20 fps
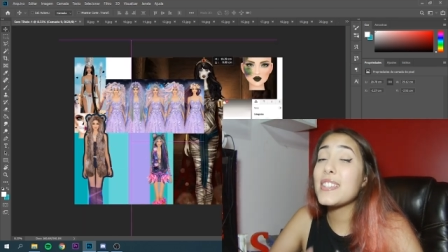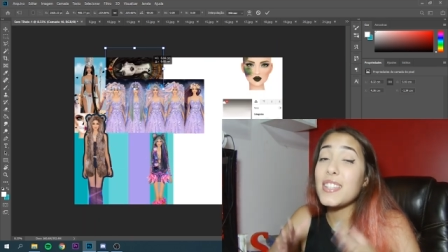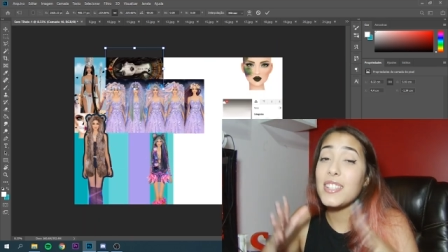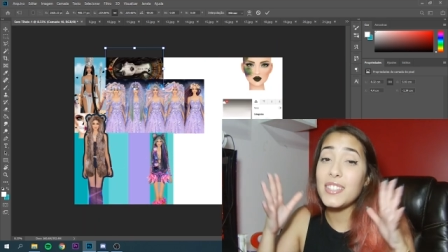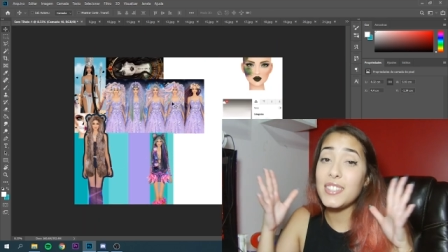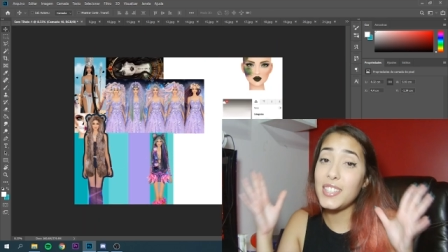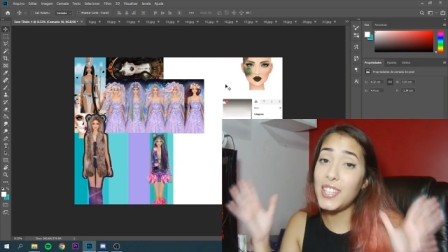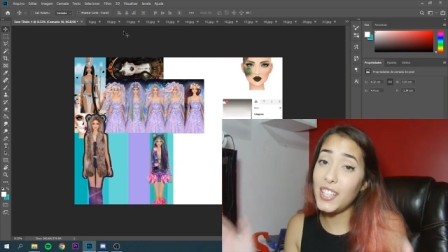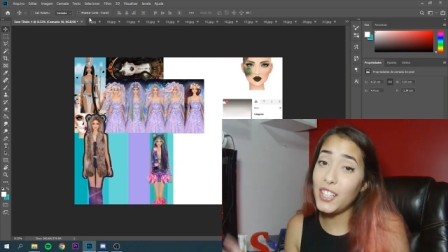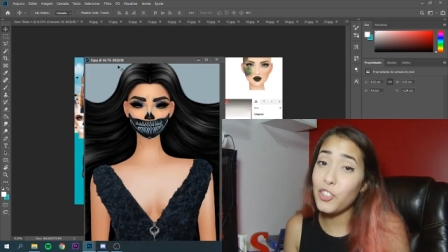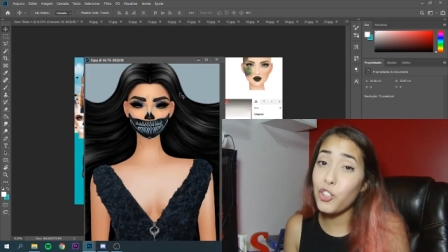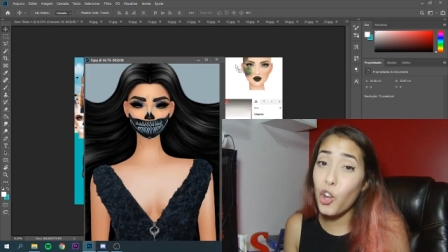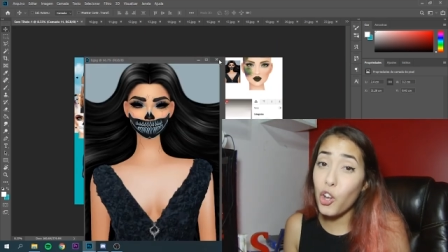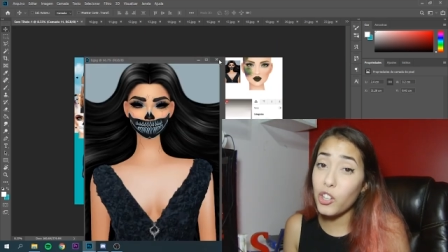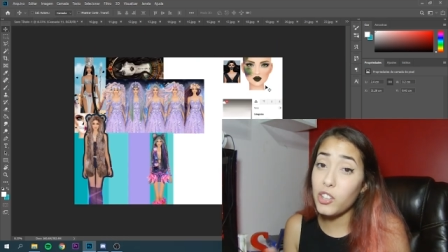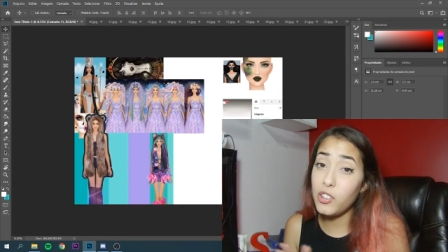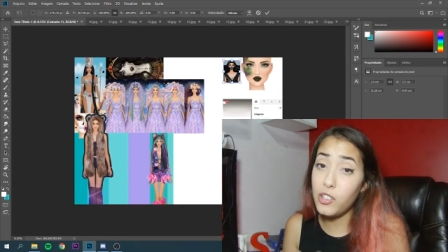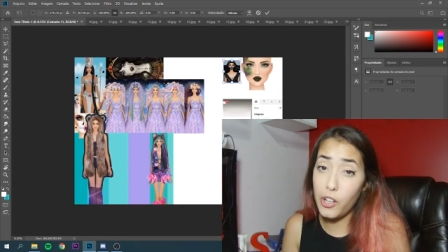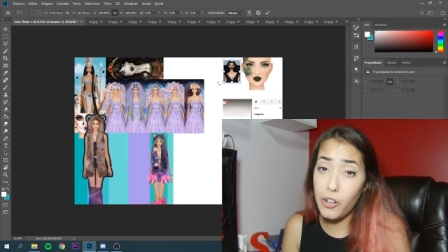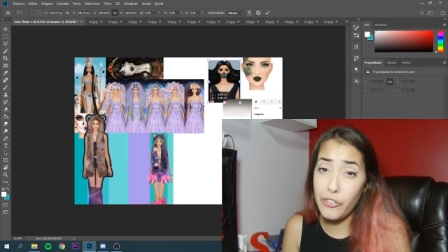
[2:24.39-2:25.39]
I did not
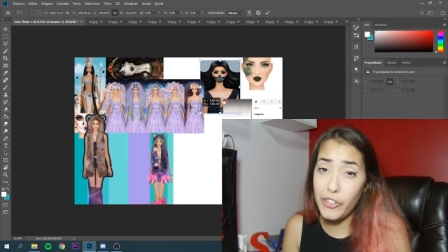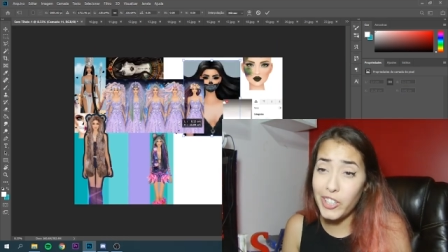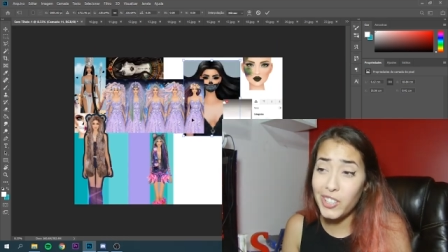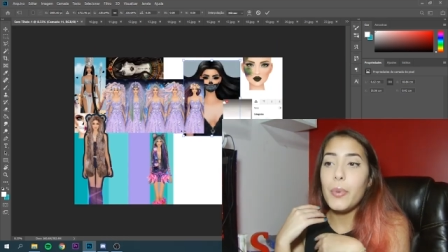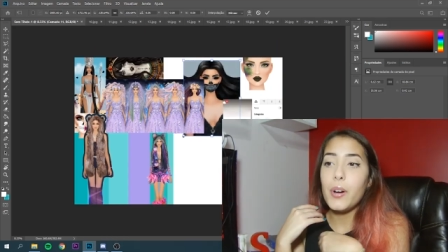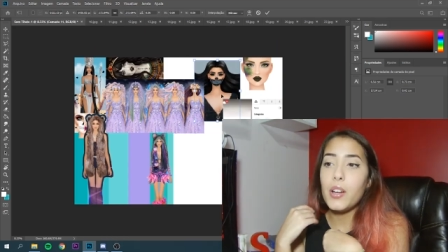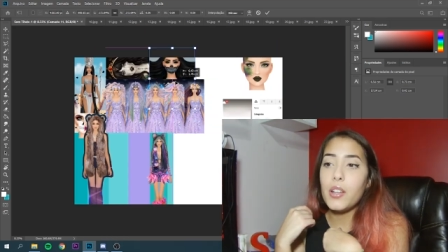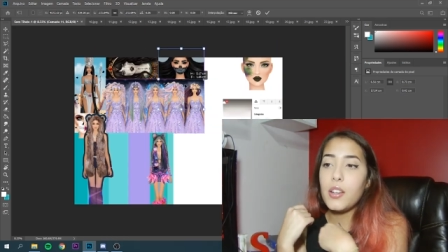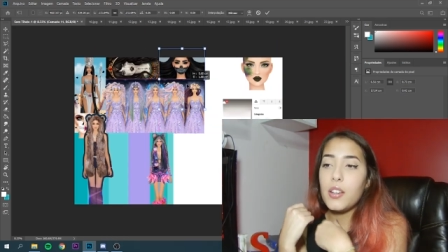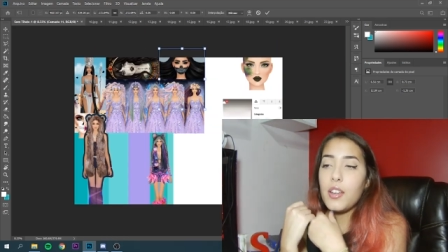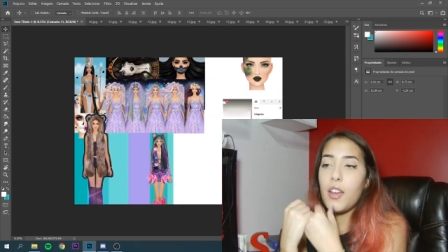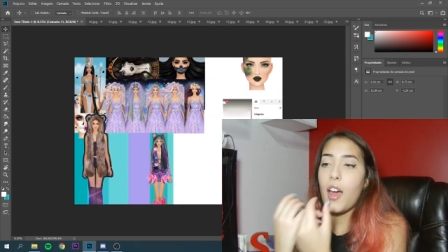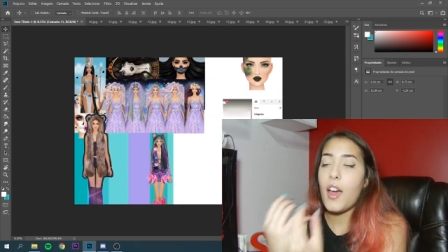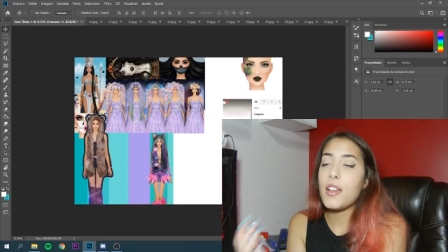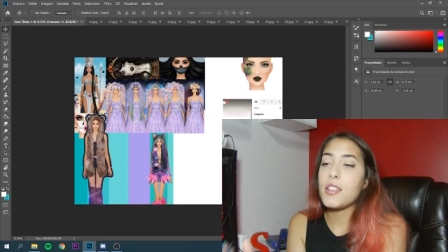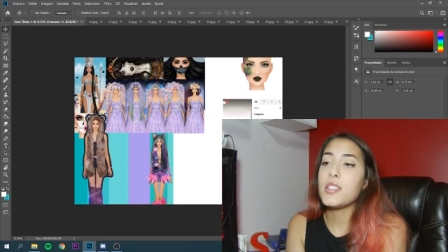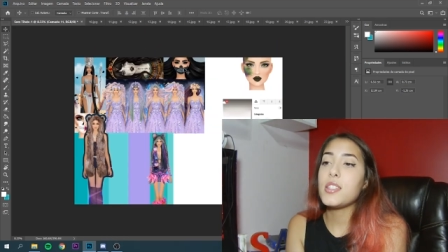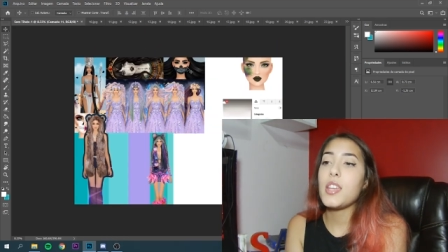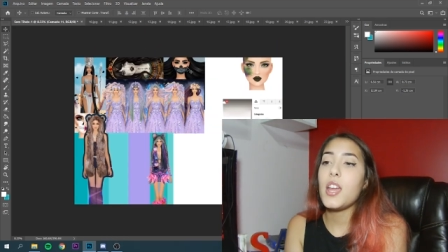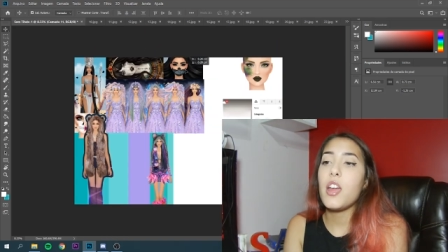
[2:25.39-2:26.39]
love it, but it
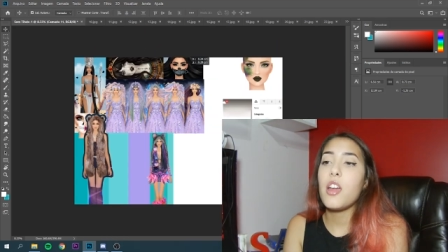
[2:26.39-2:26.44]
has